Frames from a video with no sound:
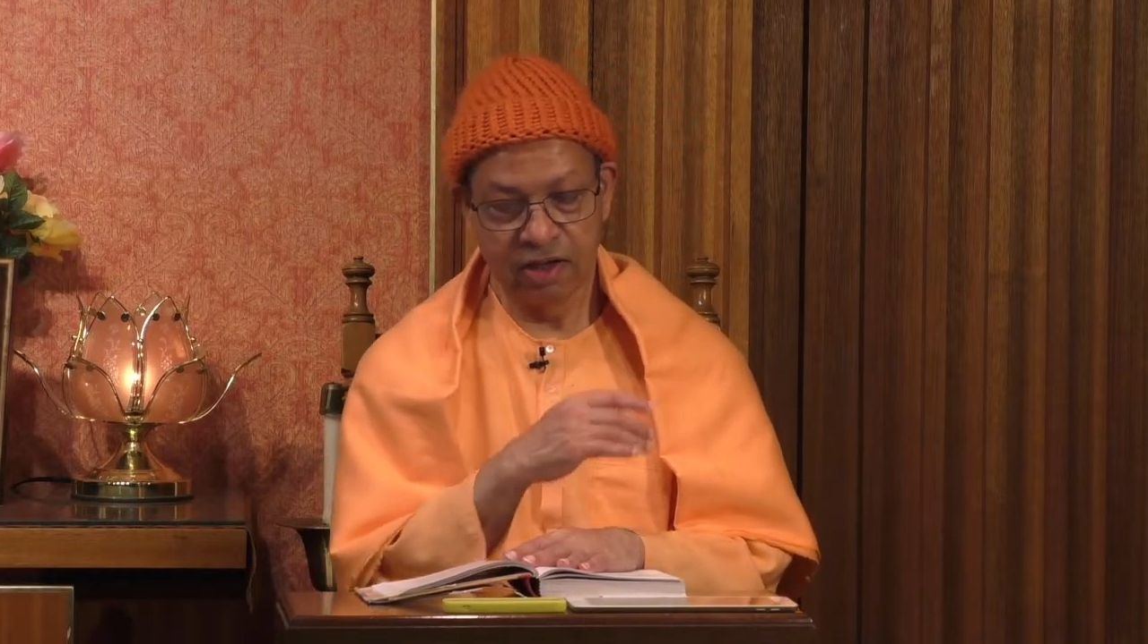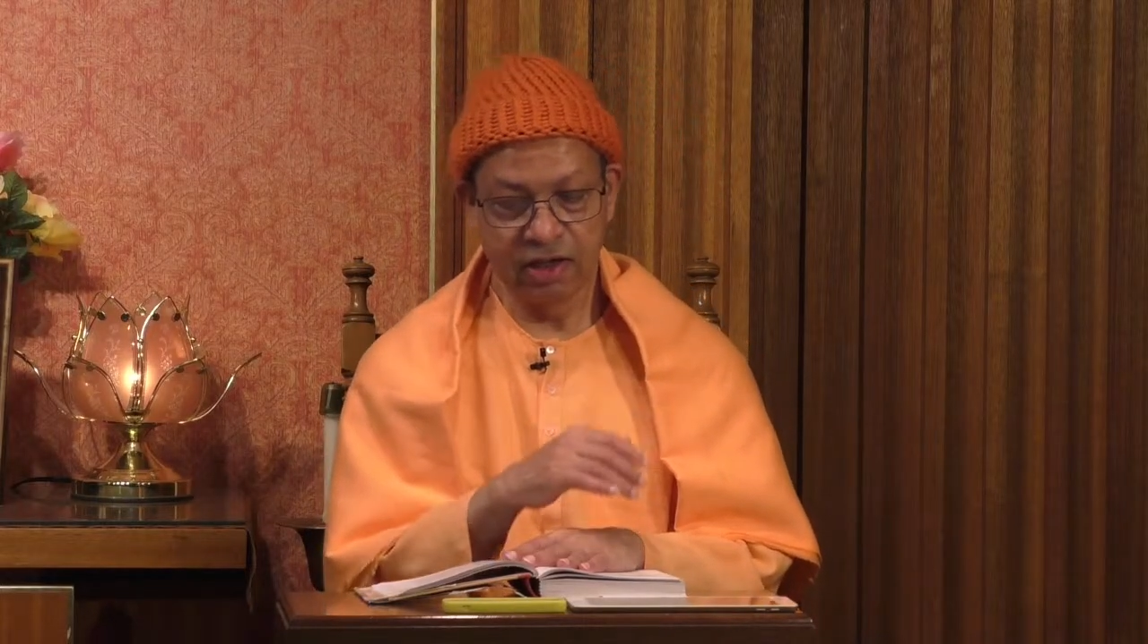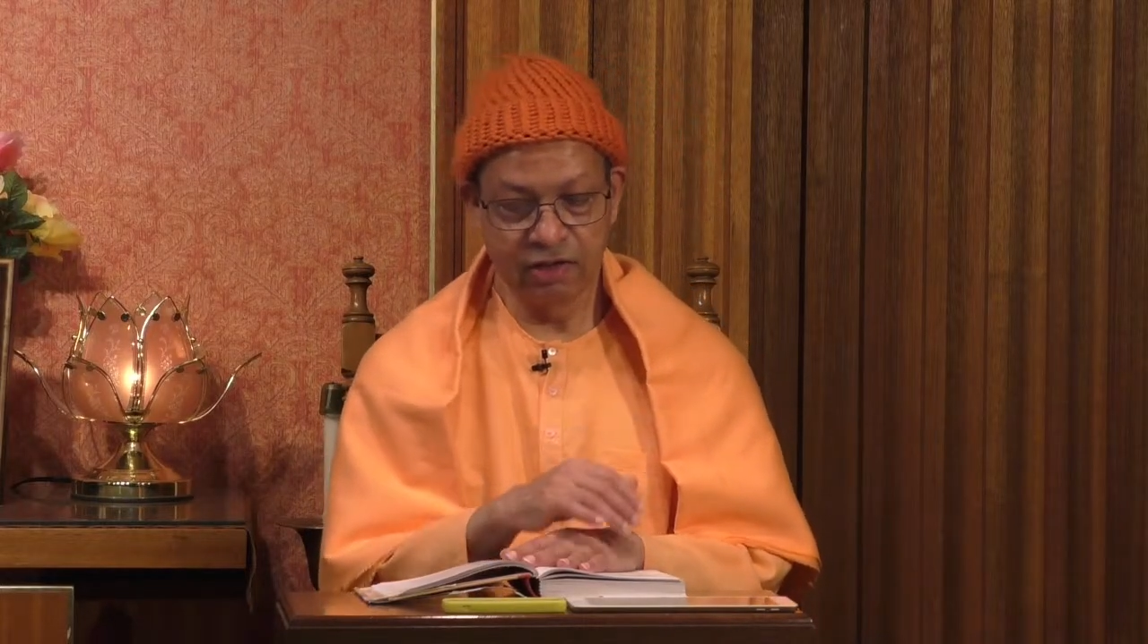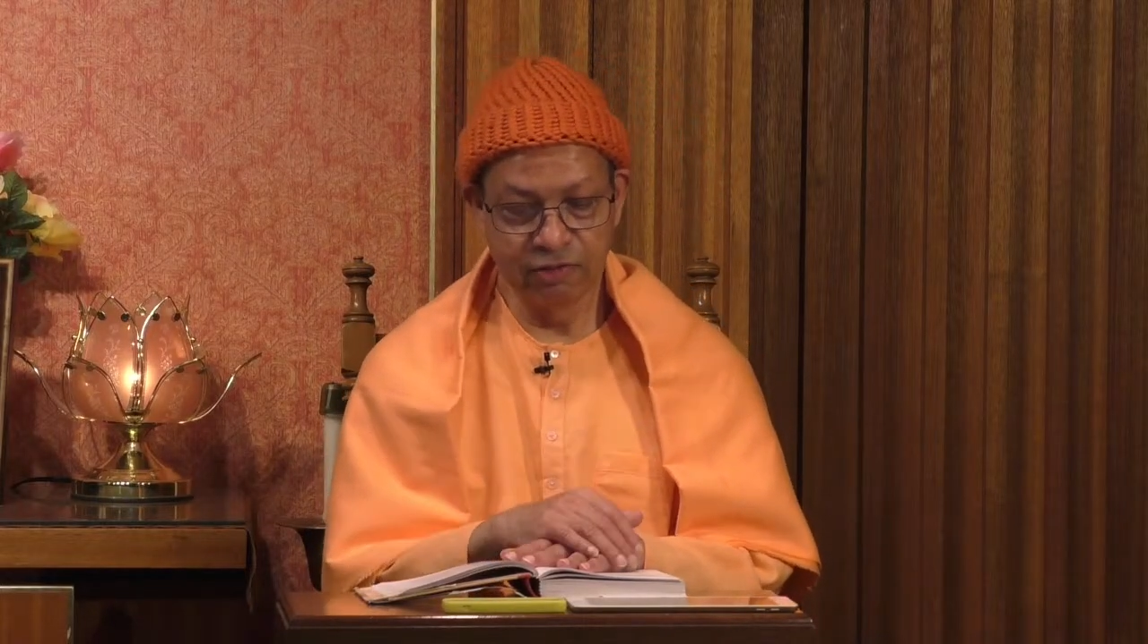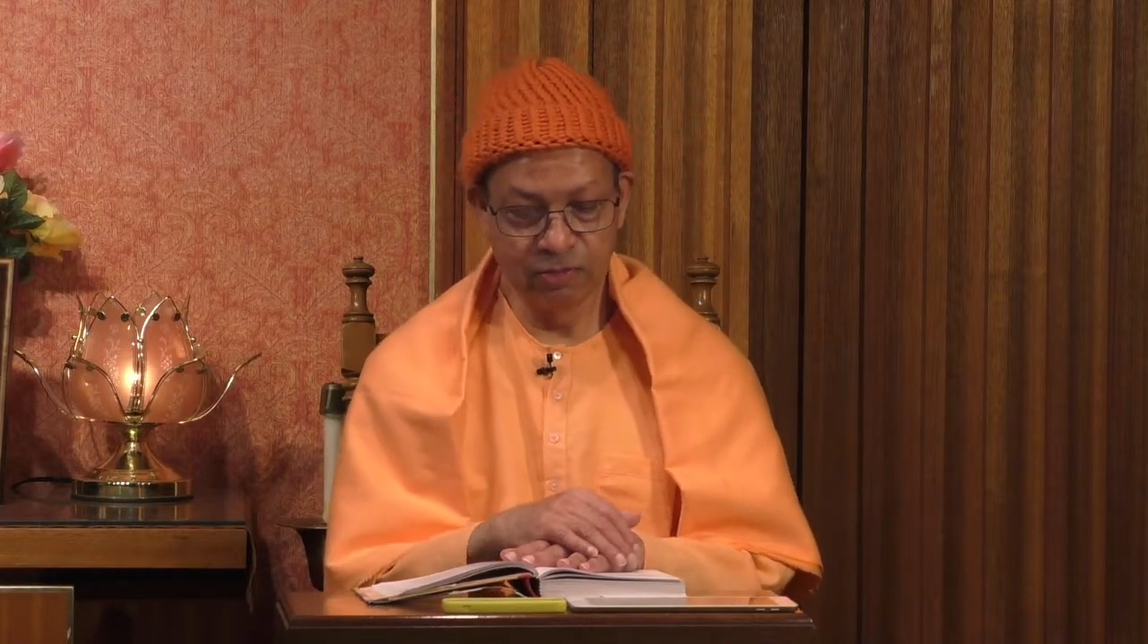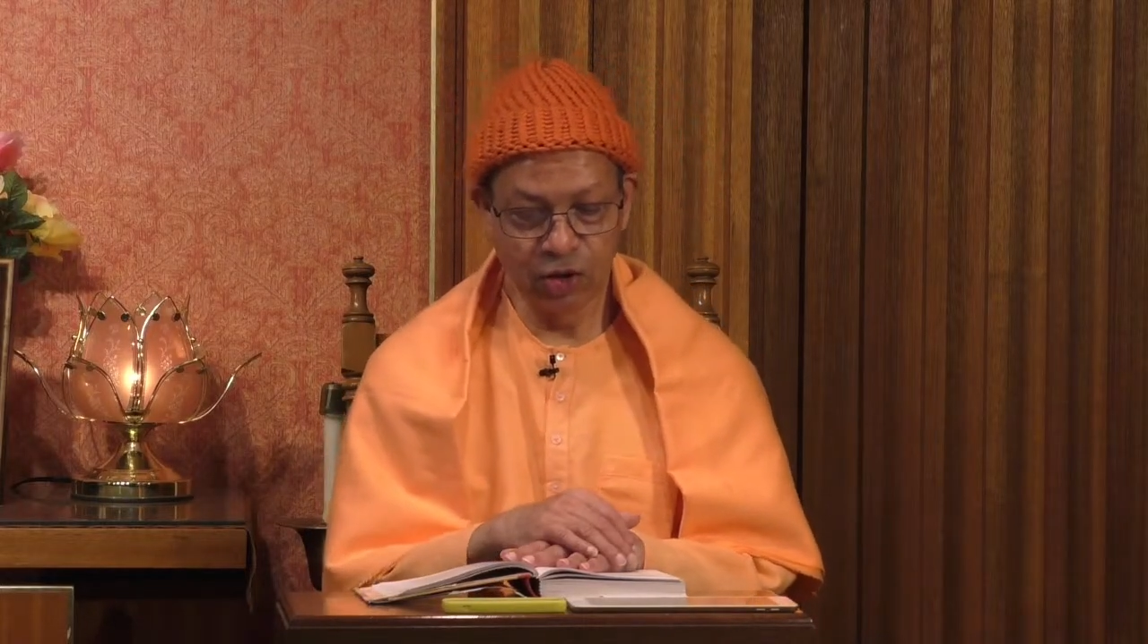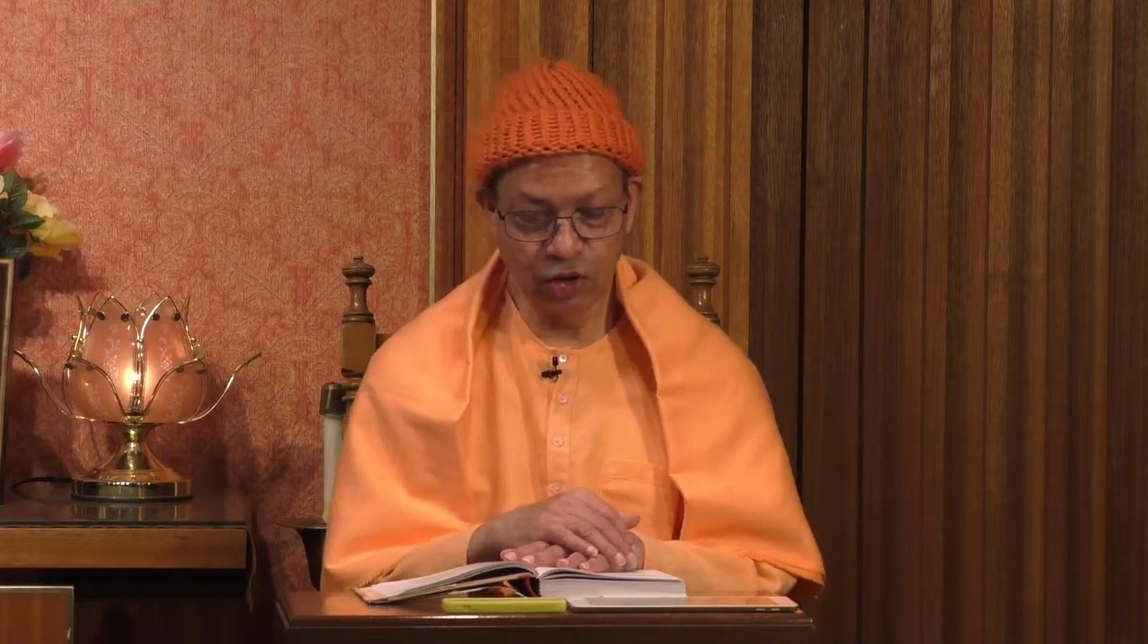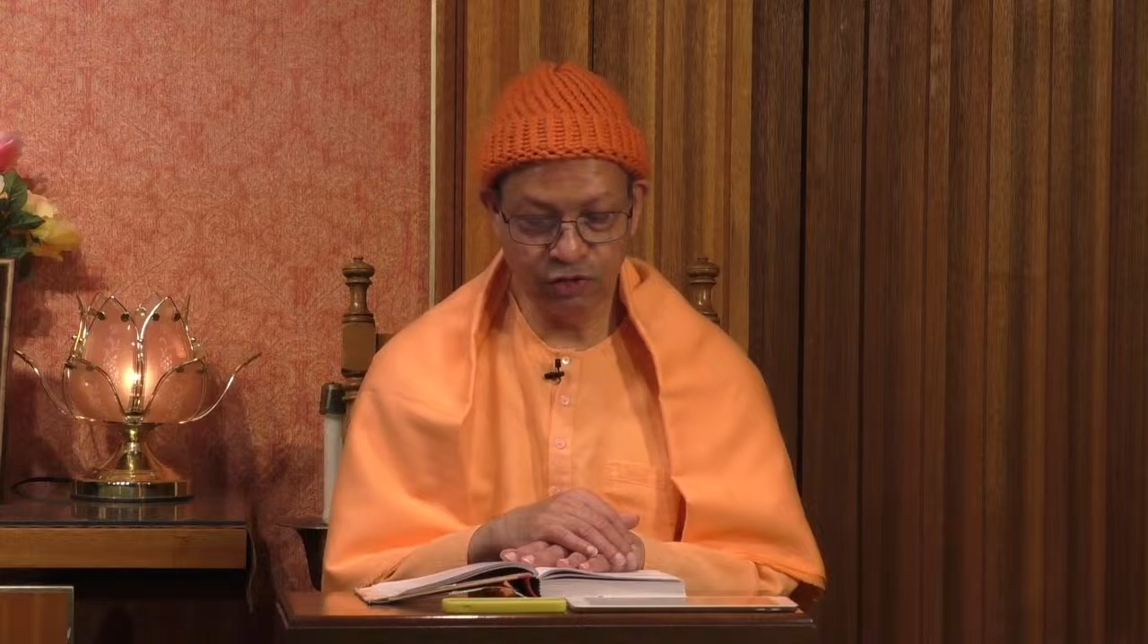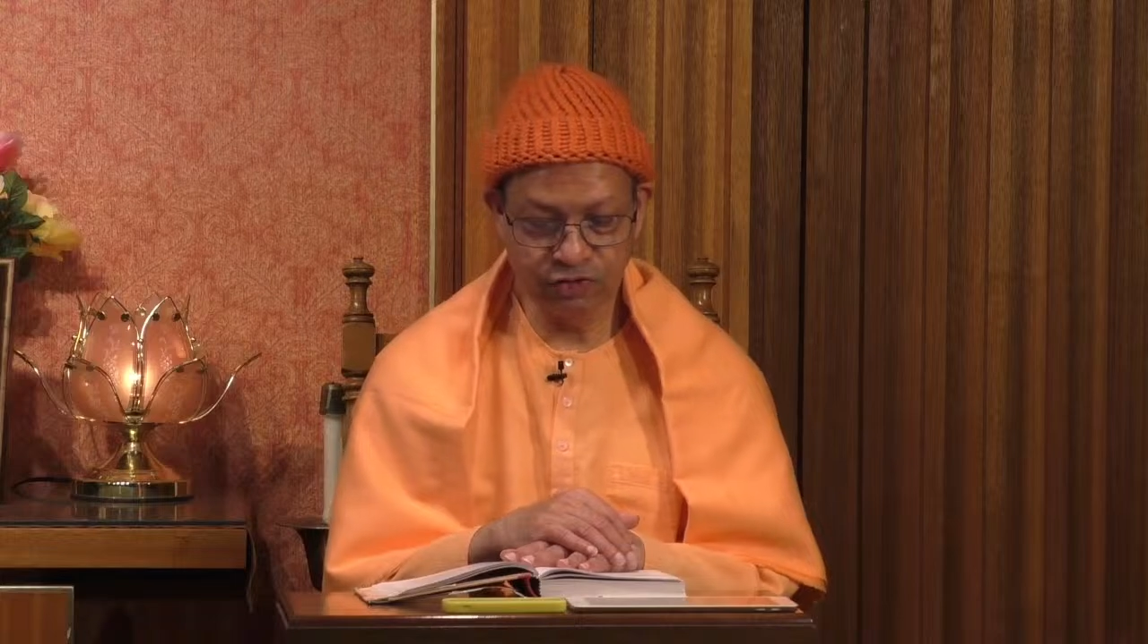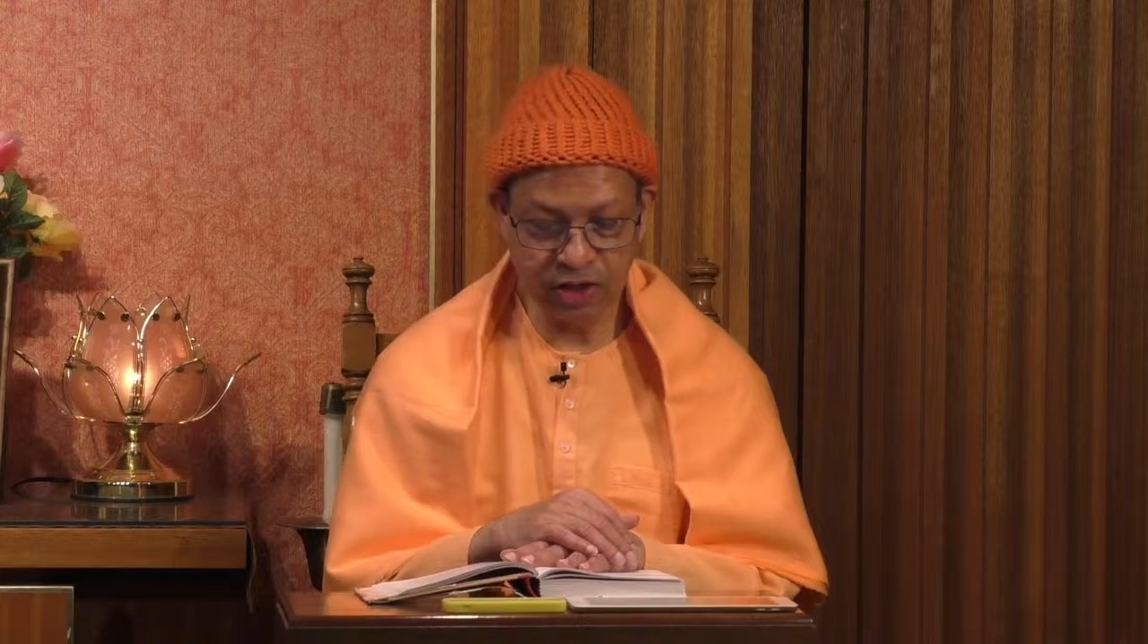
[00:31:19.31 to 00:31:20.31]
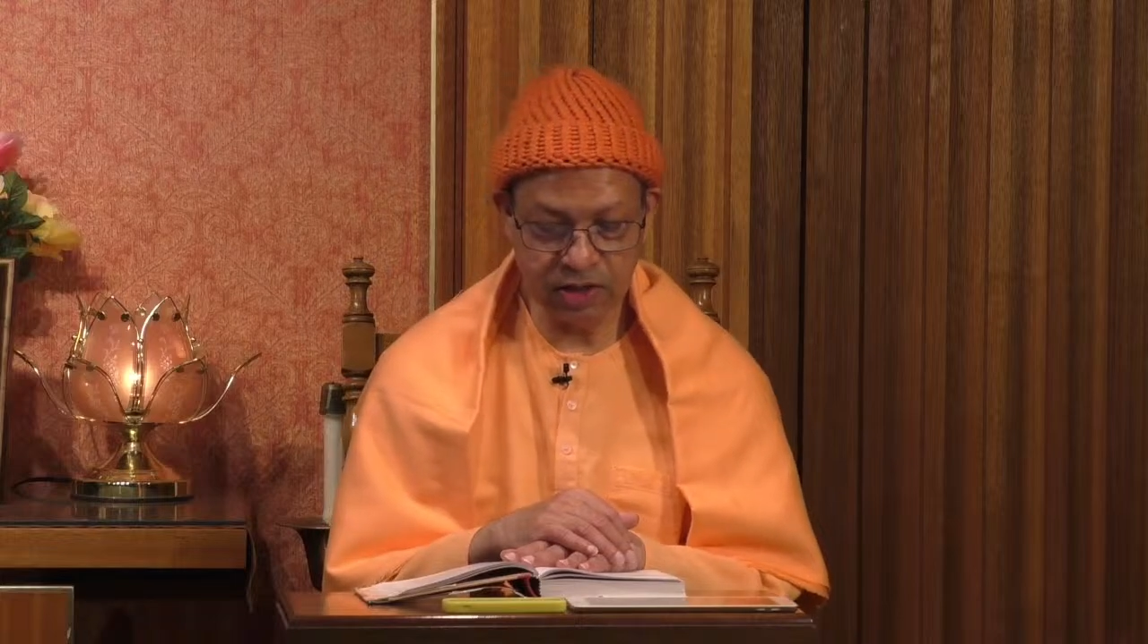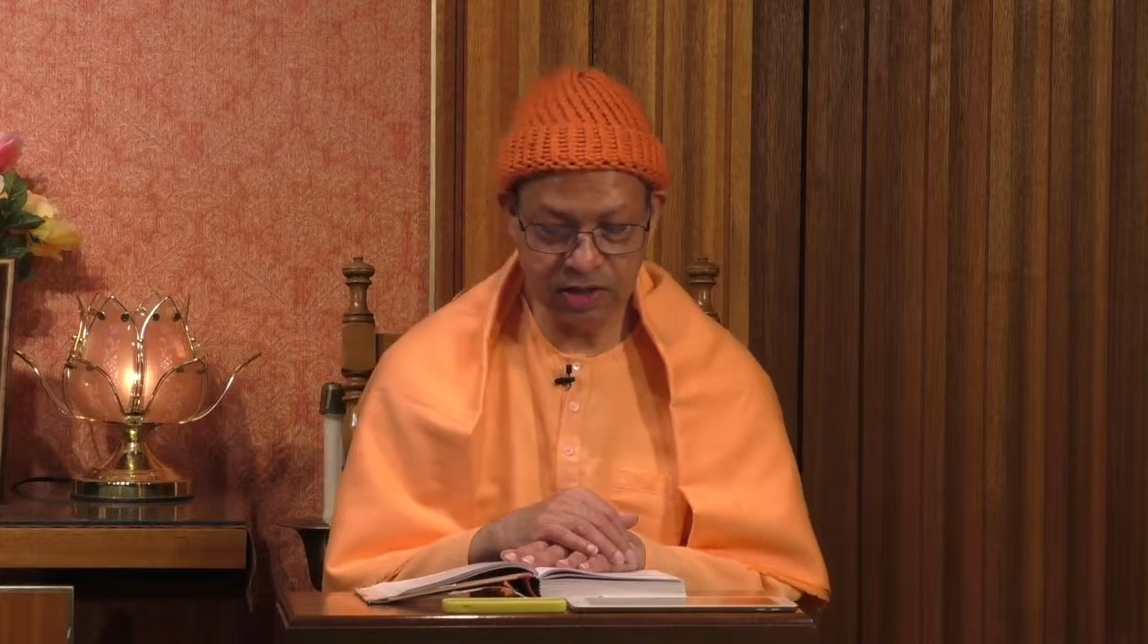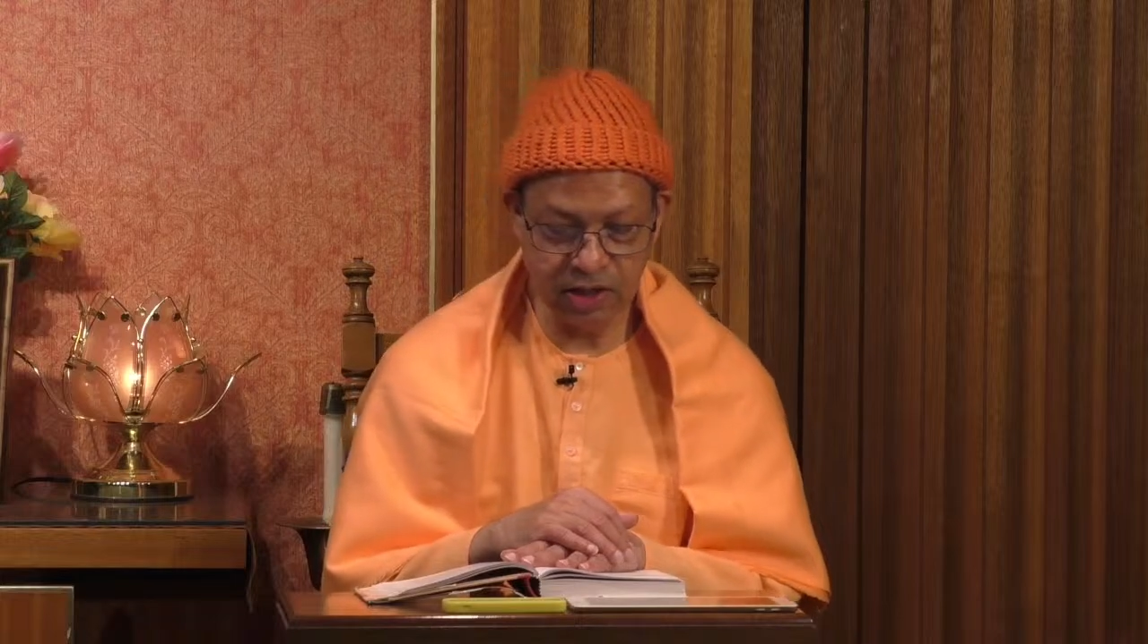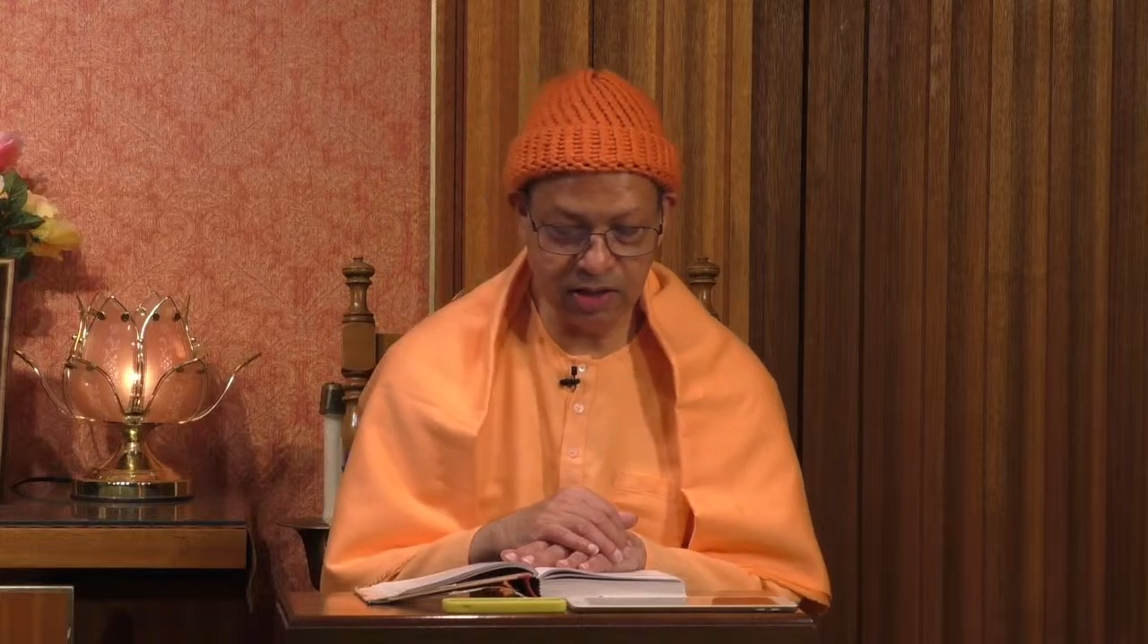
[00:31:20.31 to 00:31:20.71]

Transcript: give him a lot of courage.